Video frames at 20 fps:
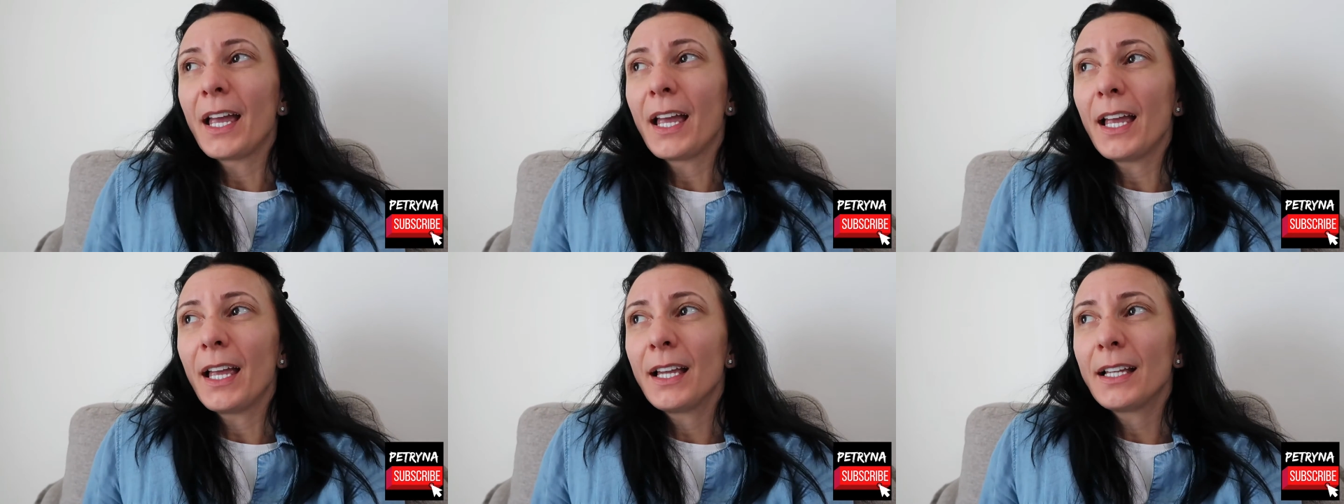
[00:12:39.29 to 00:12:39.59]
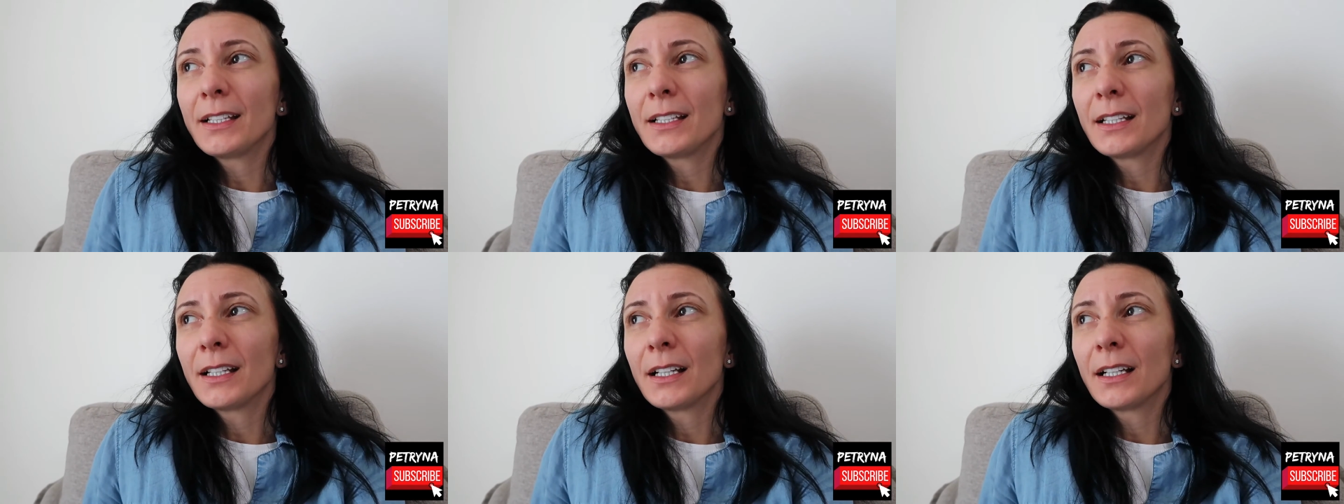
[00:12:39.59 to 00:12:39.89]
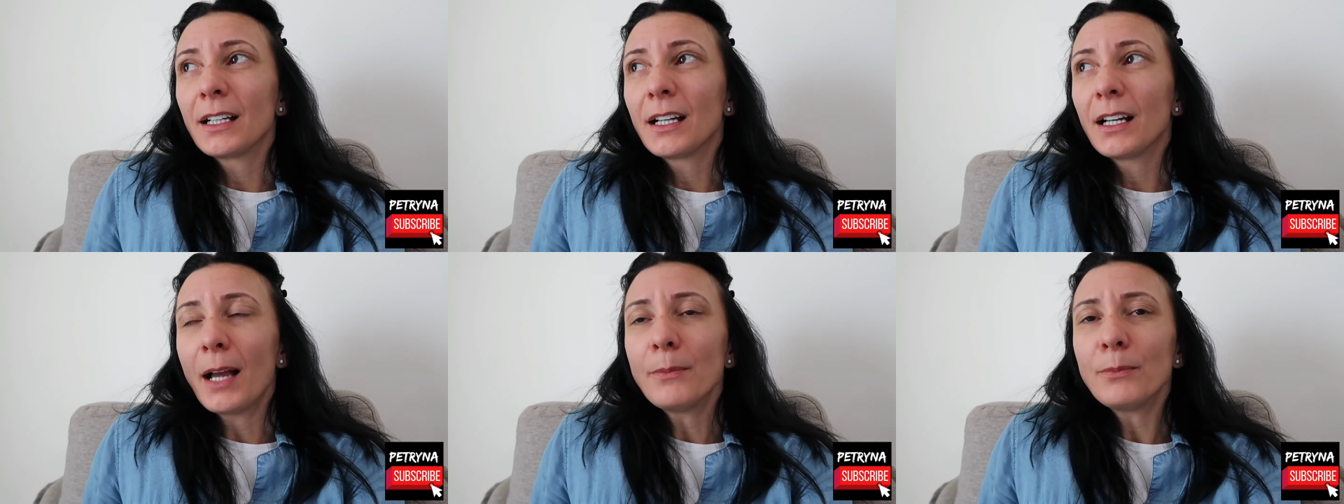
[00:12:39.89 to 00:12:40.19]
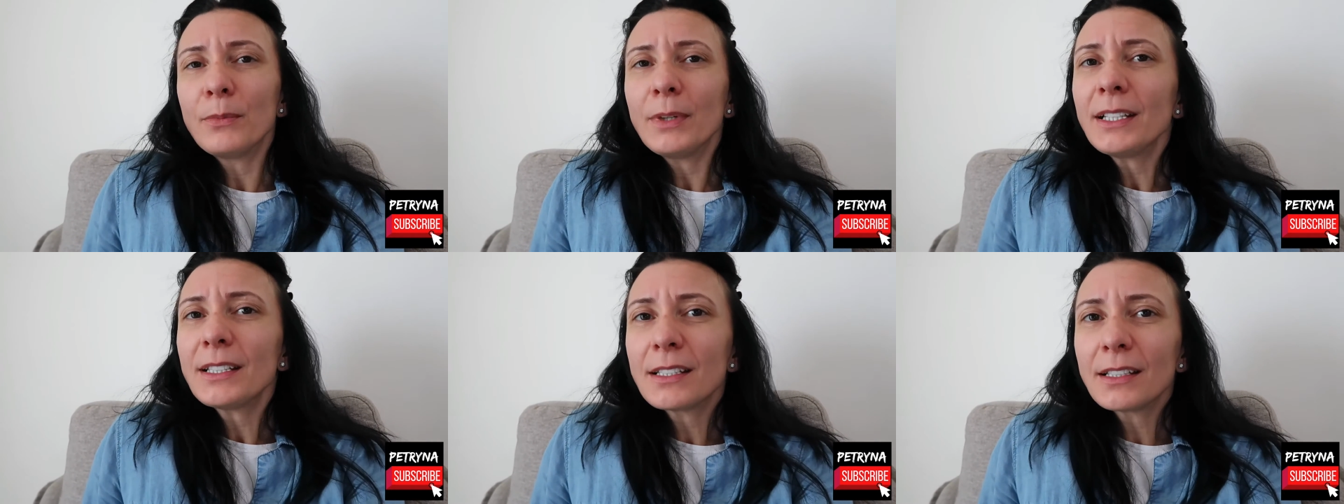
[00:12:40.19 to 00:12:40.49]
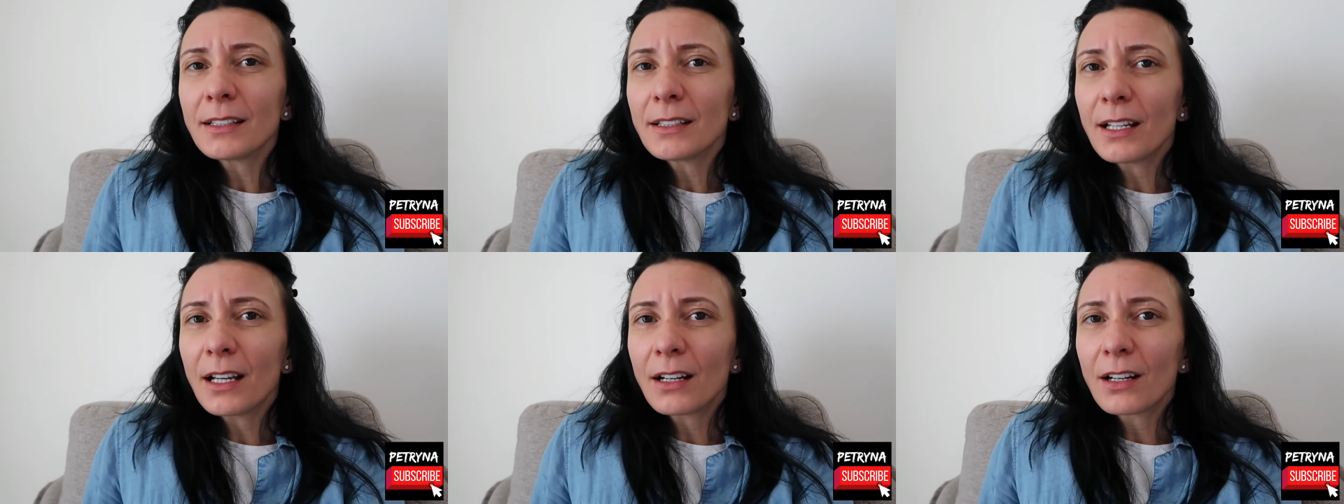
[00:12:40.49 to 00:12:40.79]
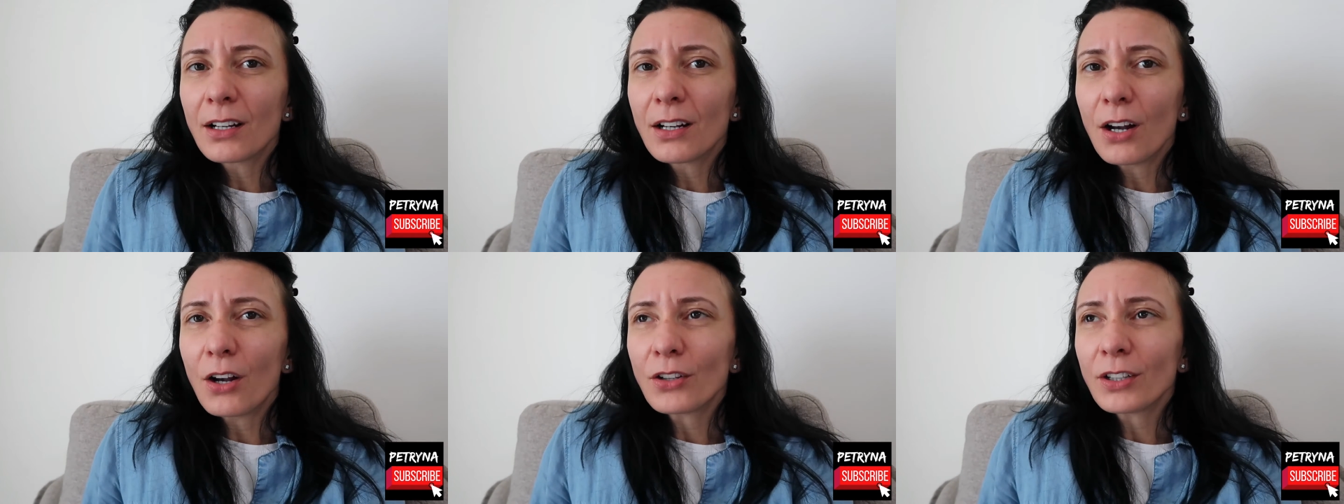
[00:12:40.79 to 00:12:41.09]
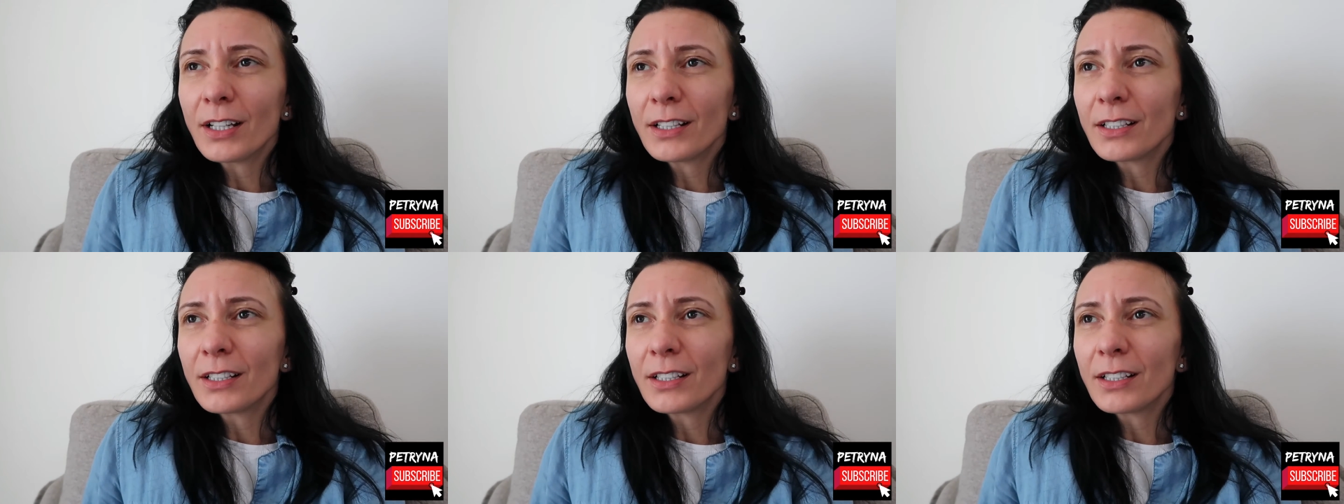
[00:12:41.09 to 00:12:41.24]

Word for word: And I'm eating there along,